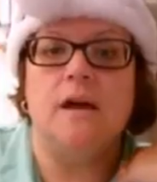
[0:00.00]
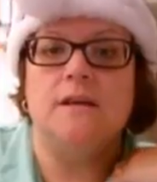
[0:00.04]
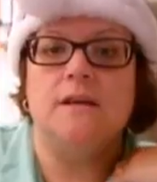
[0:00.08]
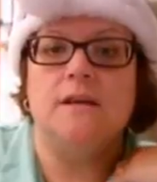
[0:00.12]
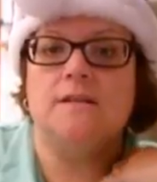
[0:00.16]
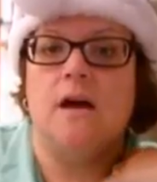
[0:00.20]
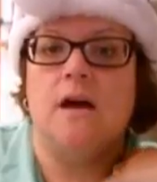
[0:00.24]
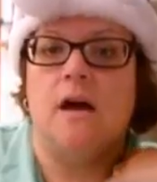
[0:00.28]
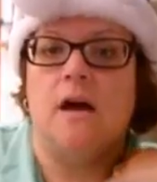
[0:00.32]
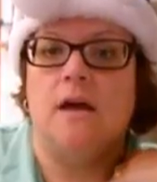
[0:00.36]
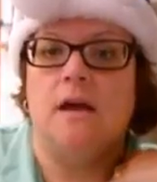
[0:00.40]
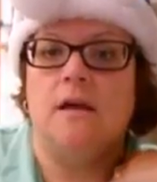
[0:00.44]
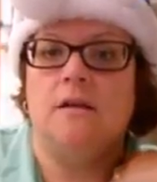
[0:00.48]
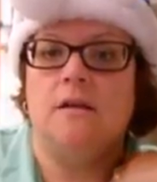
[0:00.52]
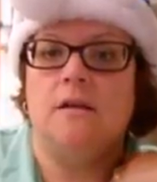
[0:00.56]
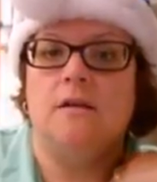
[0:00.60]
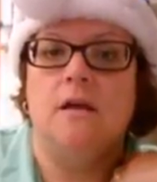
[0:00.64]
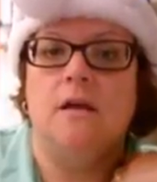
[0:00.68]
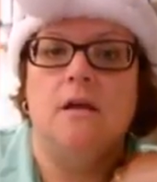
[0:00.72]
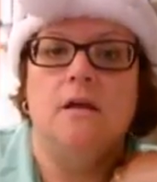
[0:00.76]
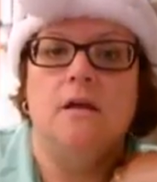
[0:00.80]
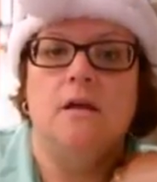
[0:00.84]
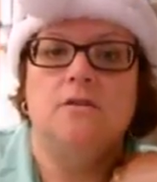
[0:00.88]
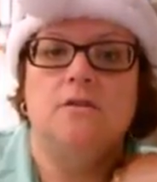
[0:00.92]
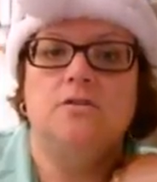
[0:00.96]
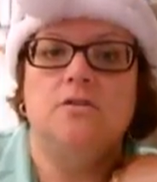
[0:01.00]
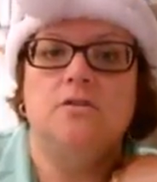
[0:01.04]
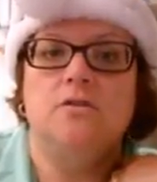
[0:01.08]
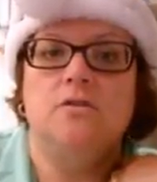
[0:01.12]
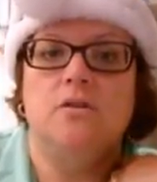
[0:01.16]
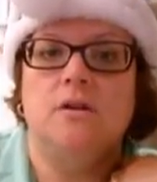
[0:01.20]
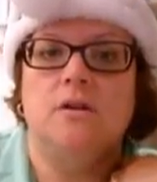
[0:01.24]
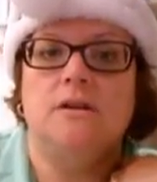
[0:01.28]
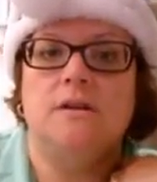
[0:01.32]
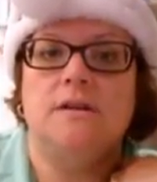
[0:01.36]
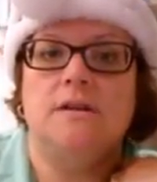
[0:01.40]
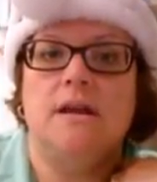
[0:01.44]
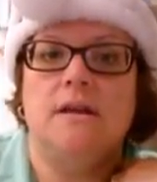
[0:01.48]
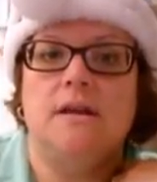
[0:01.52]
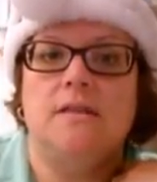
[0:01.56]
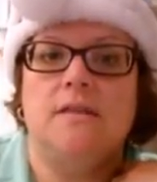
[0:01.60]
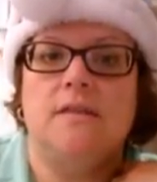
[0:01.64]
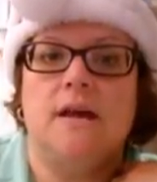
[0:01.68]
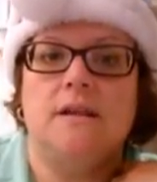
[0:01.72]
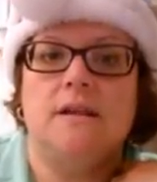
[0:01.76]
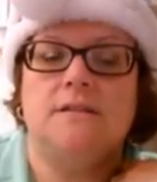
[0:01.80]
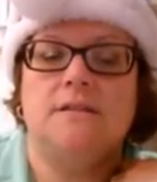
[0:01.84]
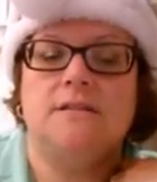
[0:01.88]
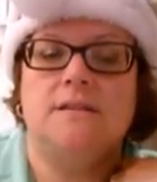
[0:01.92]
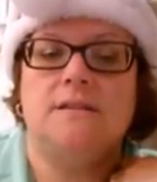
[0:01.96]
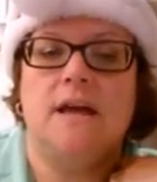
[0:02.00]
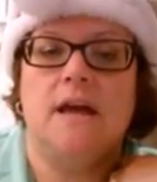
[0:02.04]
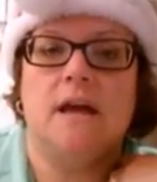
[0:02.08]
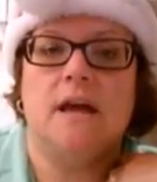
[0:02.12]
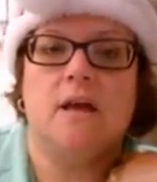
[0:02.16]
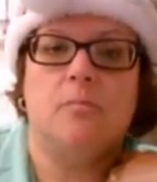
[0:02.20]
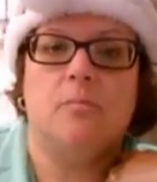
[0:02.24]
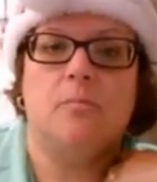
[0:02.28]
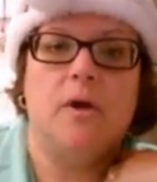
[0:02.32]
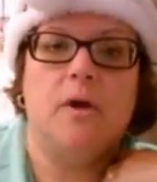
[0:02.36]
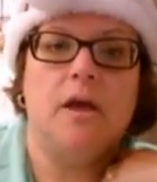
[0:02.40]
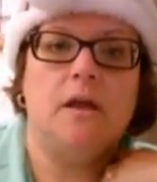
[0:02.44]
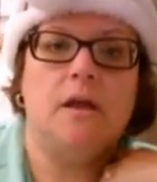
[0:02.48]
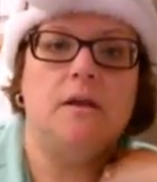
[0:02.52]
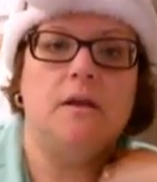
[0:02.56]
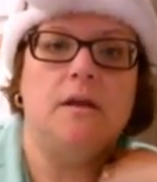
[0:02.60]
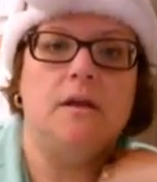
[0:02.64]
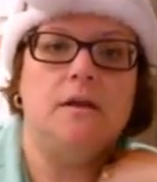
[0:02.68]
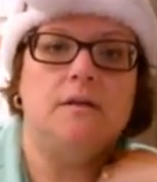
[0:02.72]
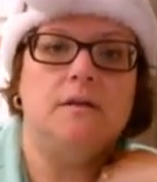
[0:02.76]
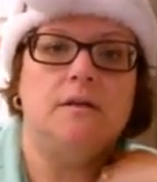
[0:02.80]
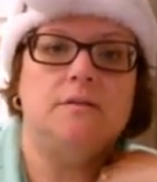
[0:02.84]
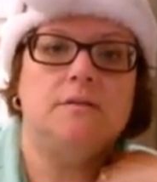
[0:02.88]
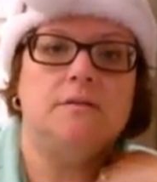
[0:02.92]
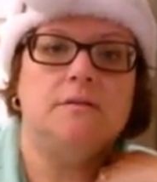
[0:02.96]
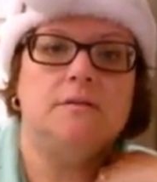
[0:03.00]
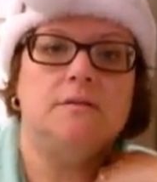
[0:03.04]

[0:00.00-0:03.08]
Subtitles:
height. So you're going to take that stack of pennies